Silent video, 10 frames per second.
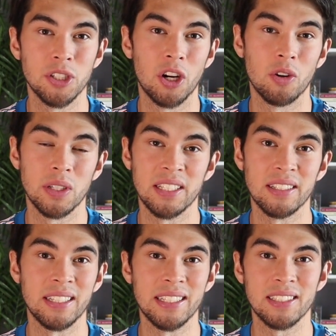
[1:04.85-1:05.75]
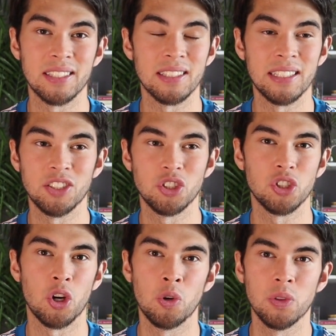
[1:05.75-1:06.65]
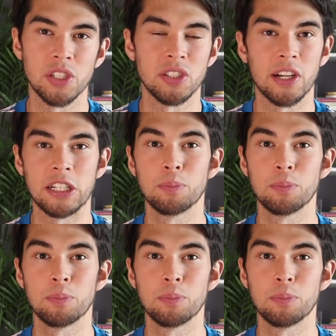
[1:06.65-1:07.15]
You know, he's shown this year,